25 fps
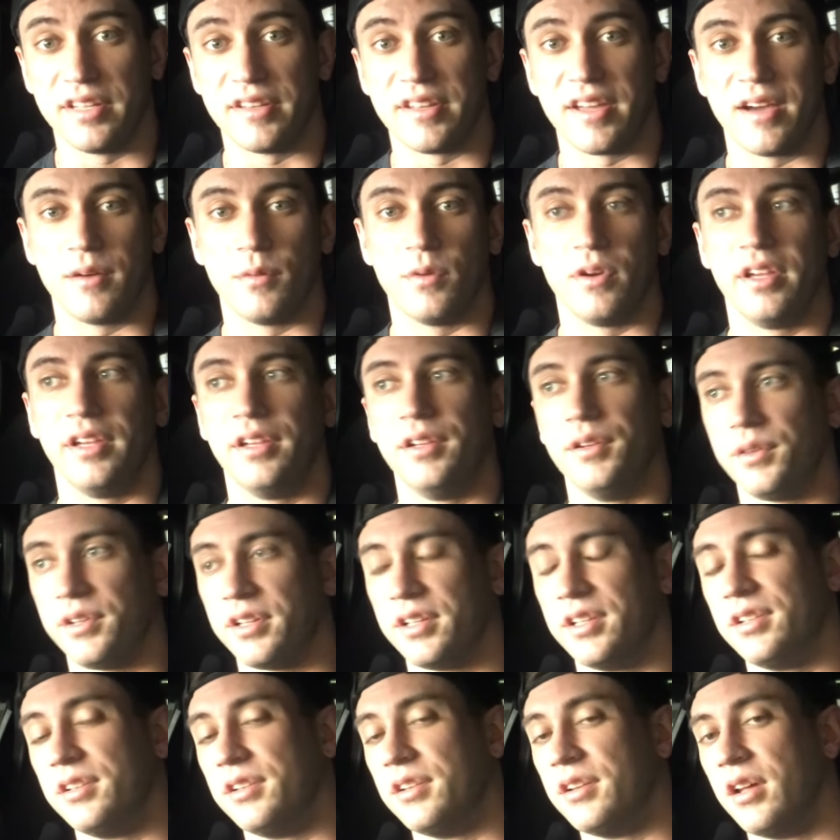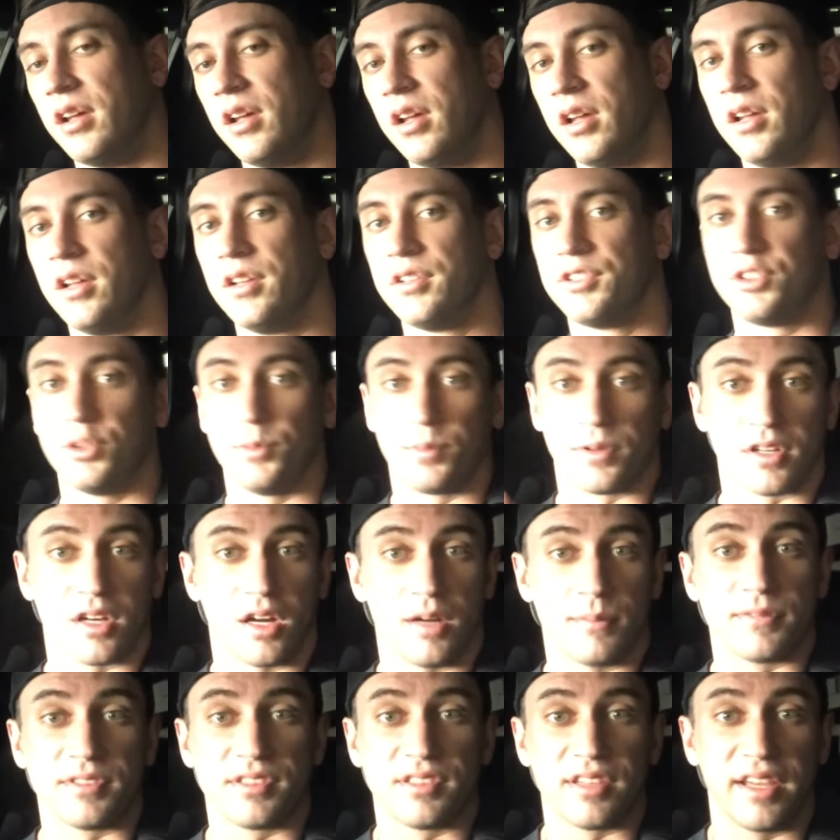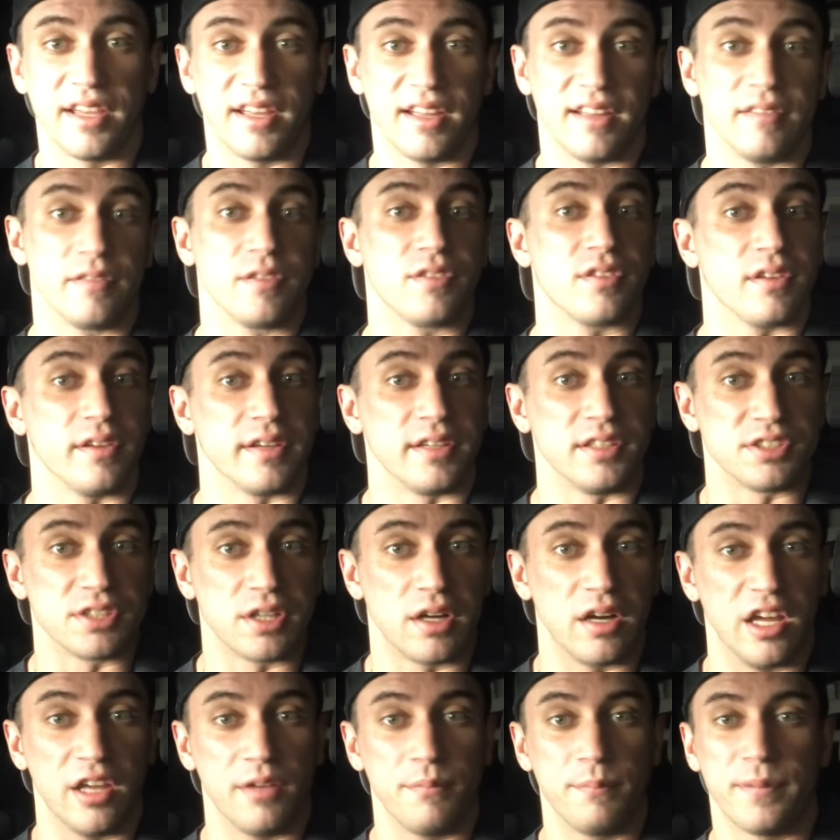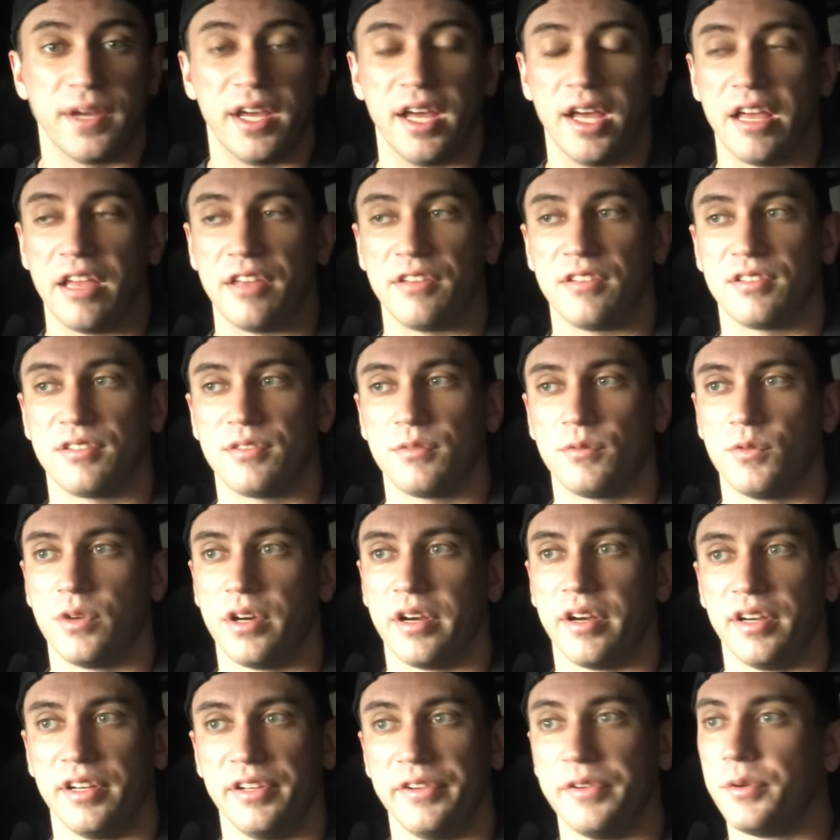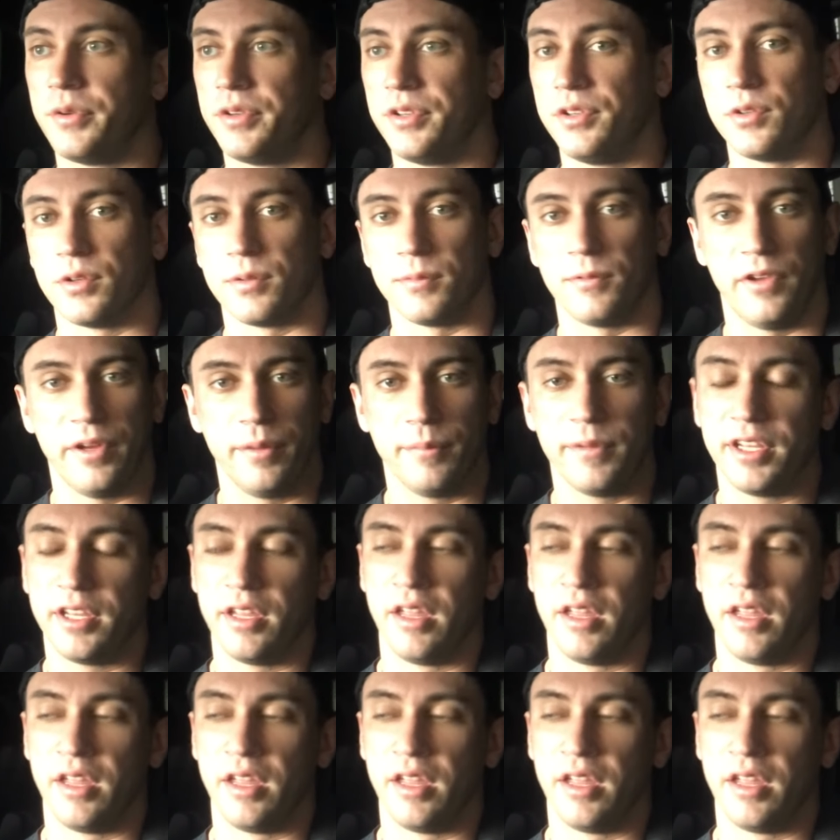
That way you can super compensate and slingshot past where you would normally be.